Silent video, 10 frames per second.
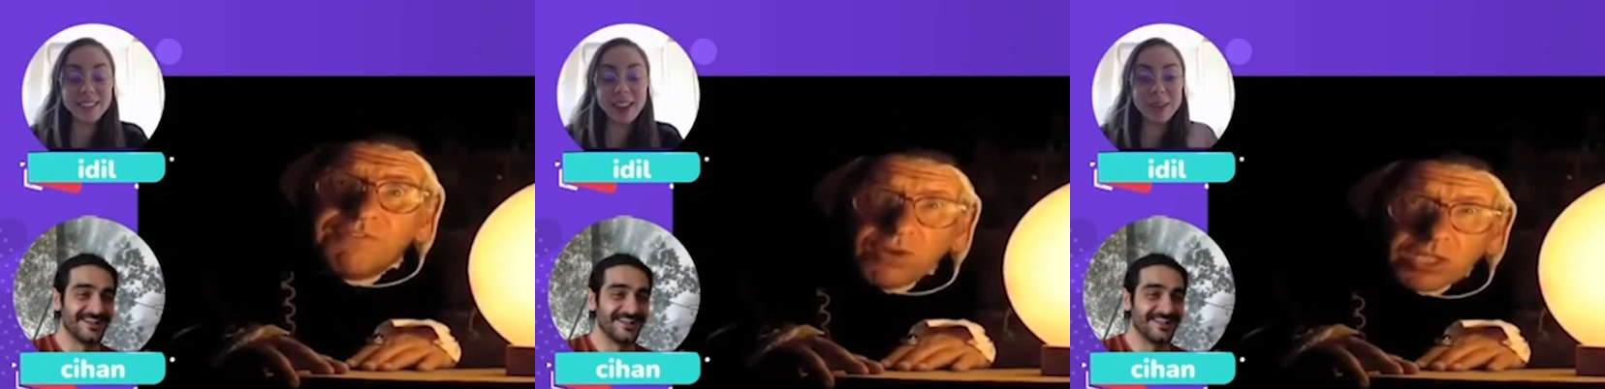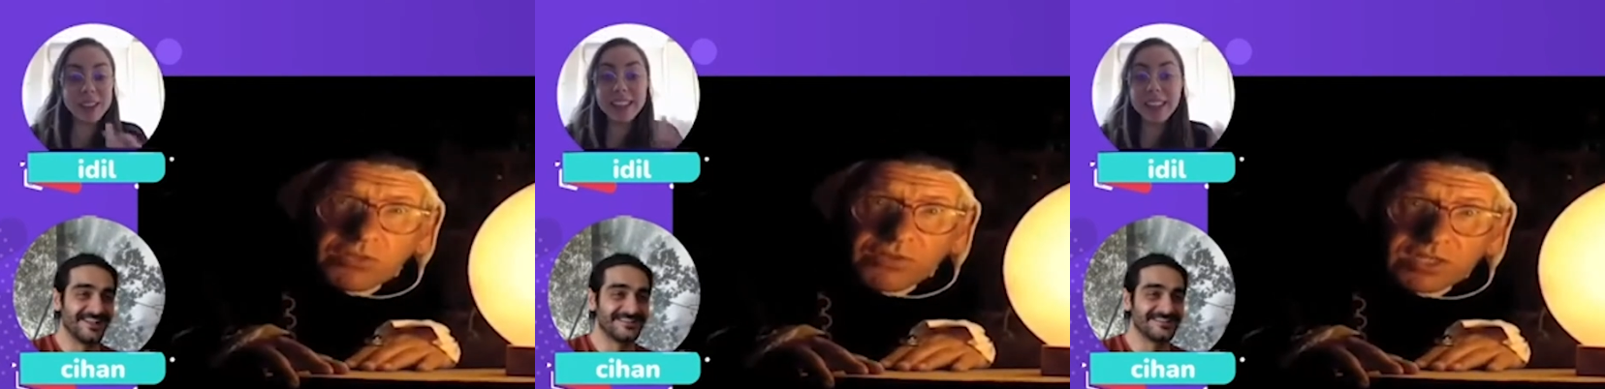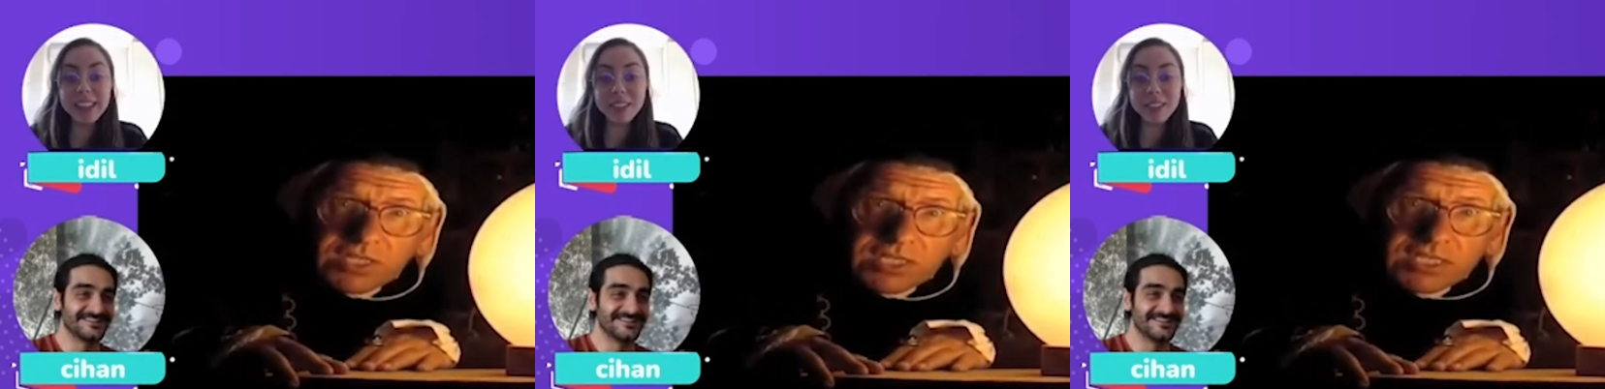Speaker 1: I mean,
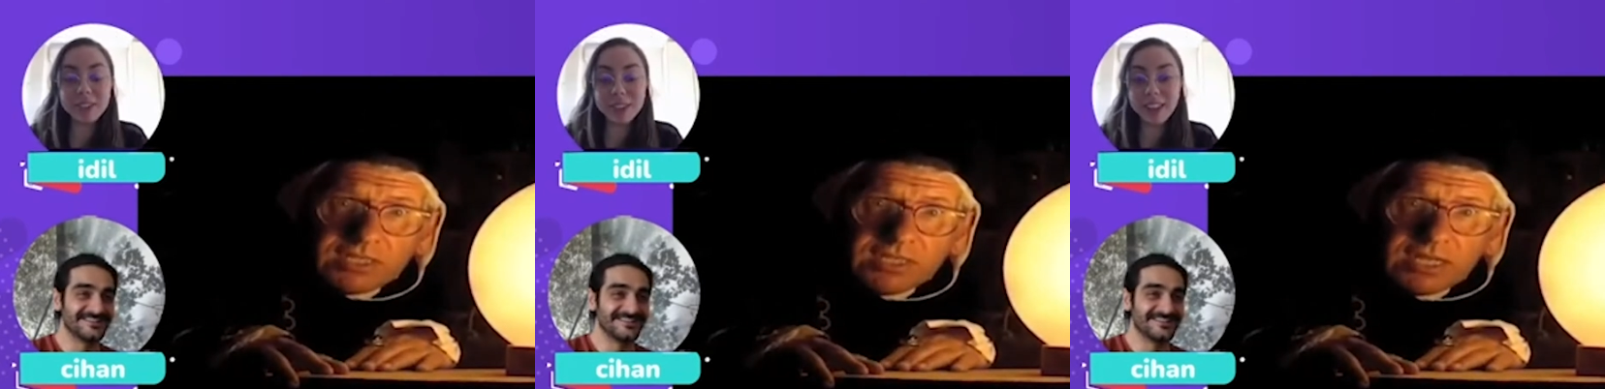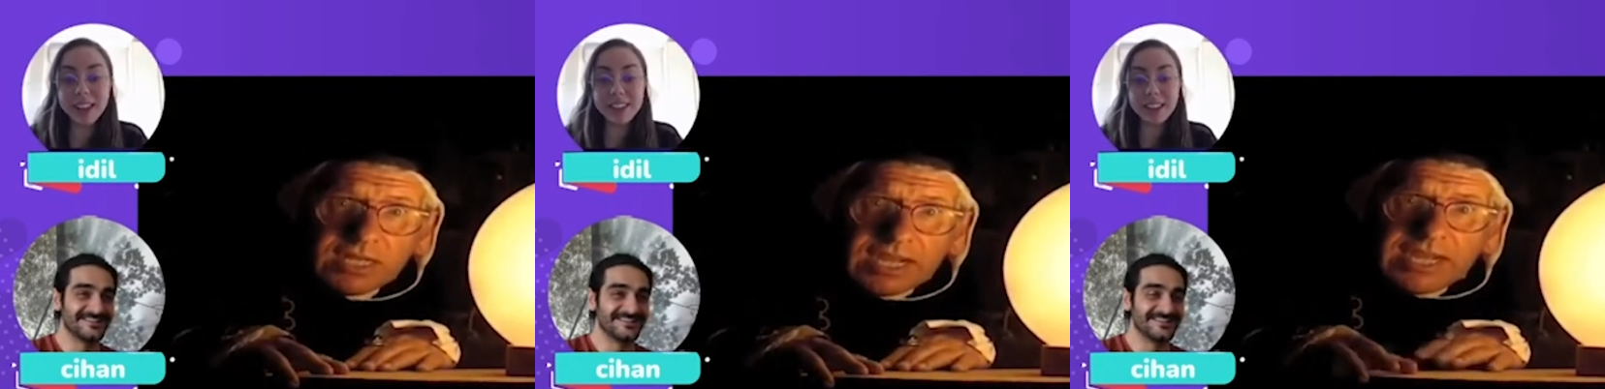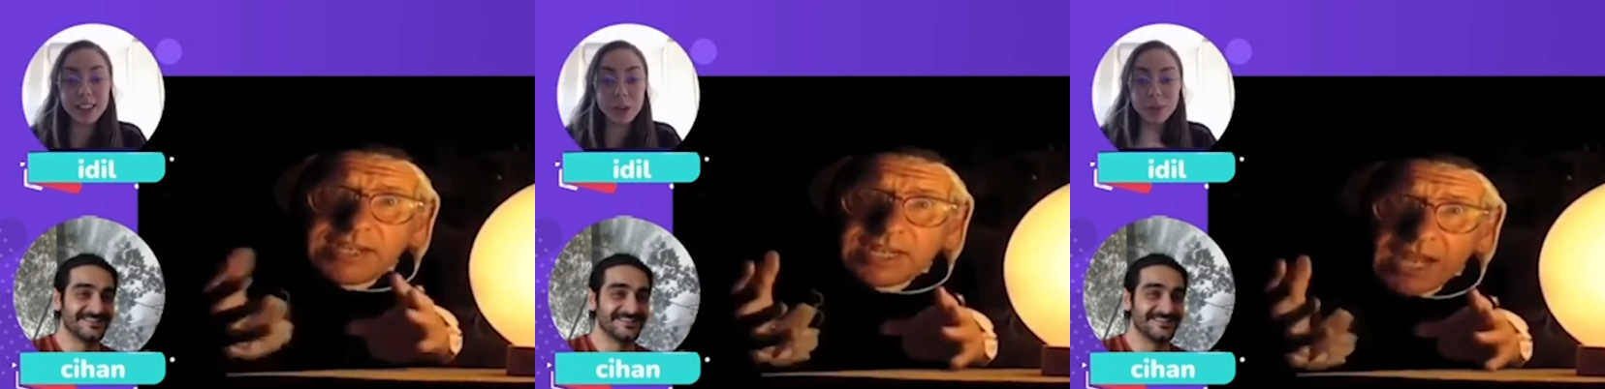he realized
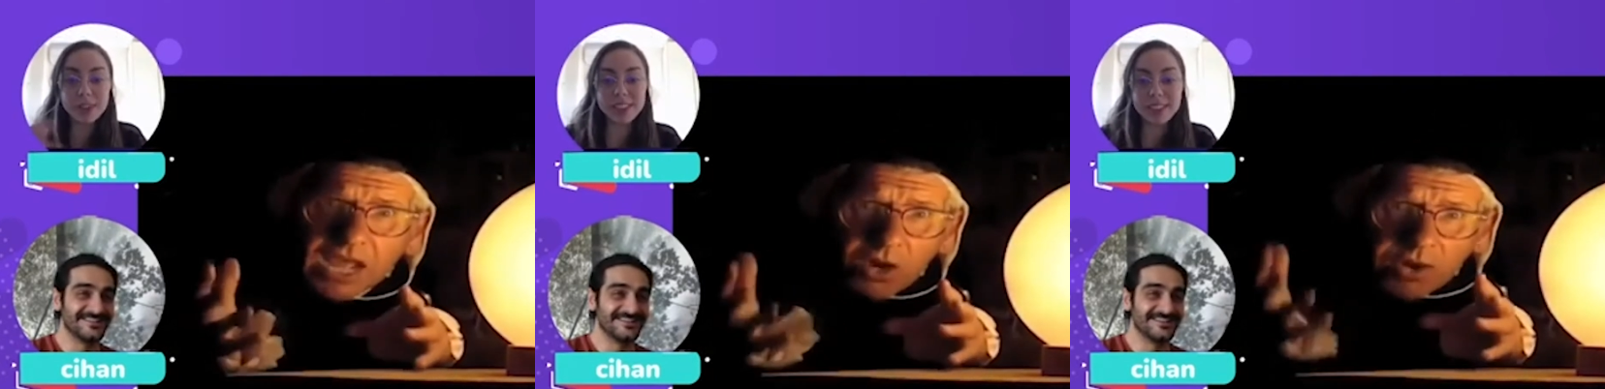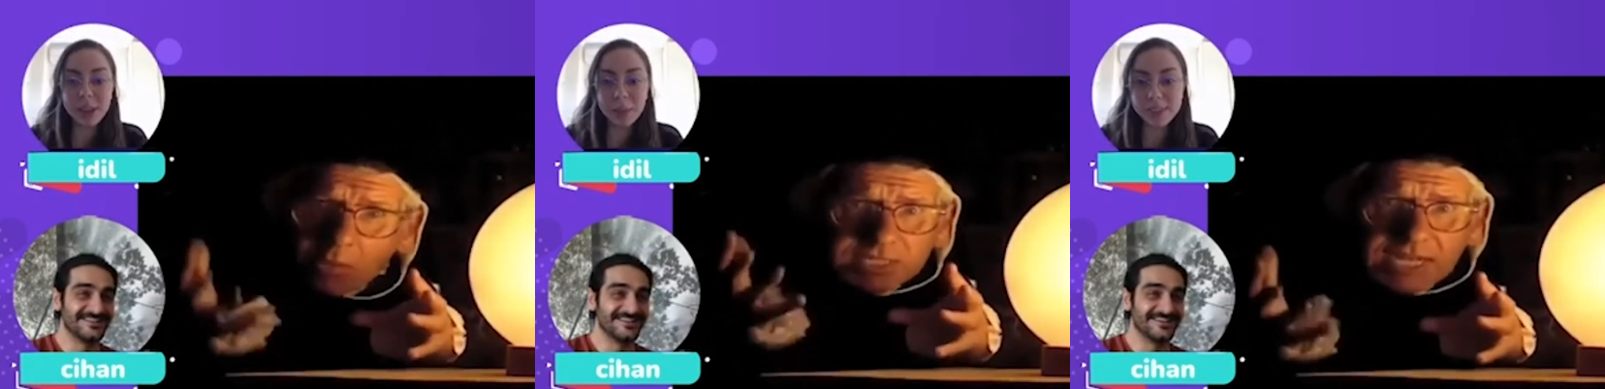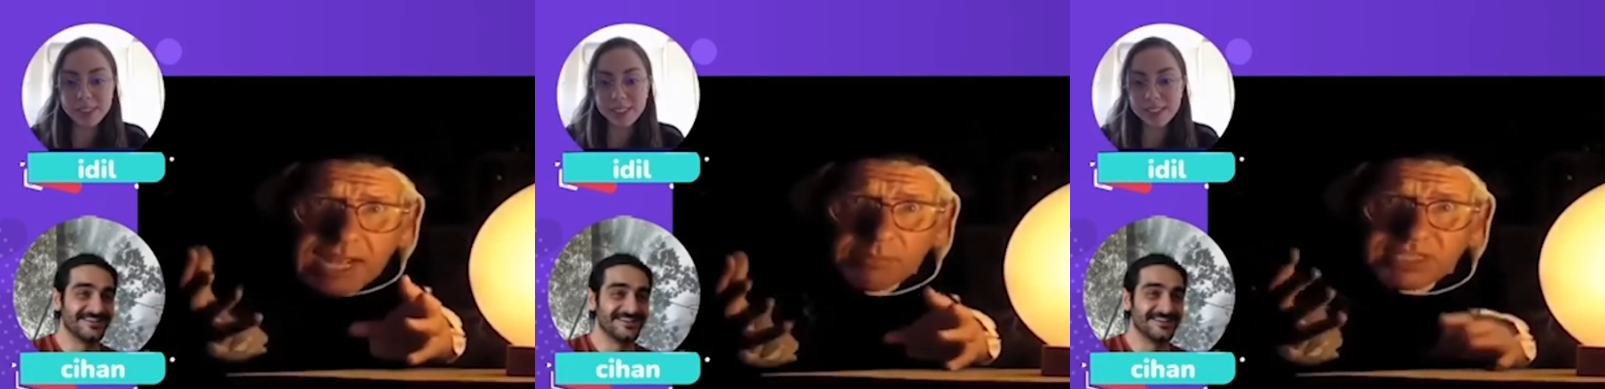that there was this
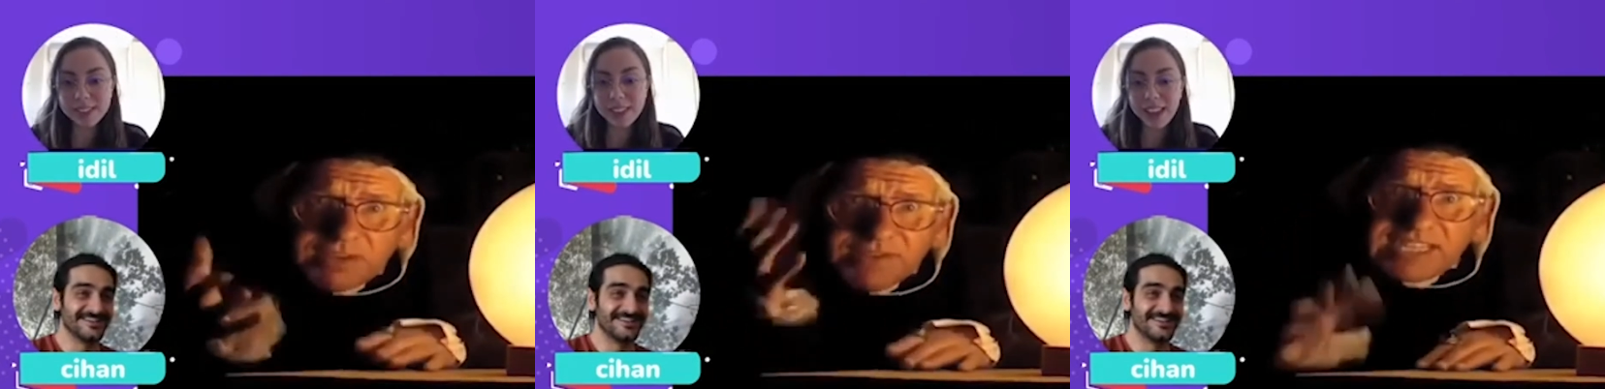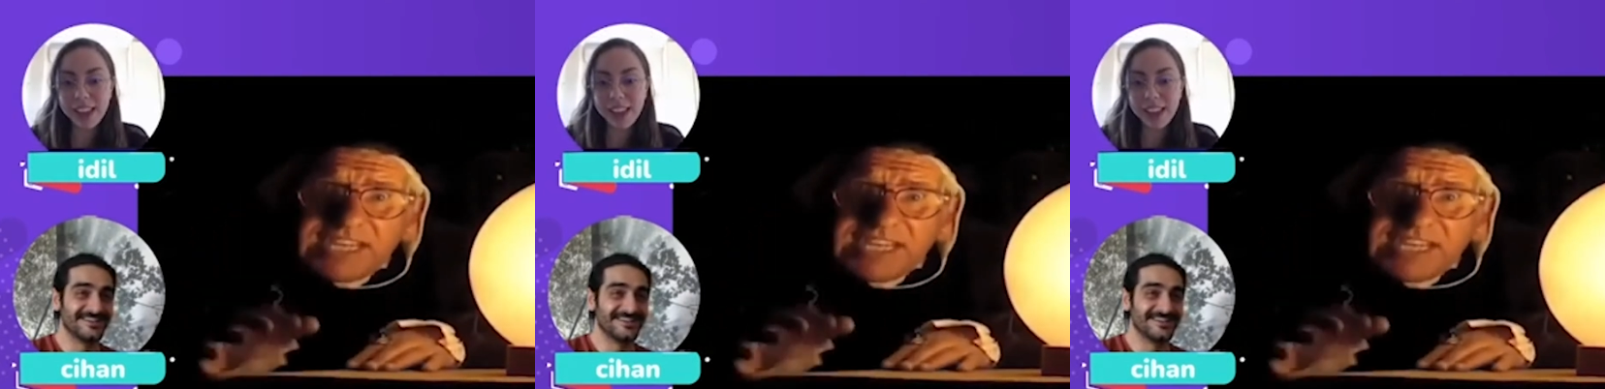substance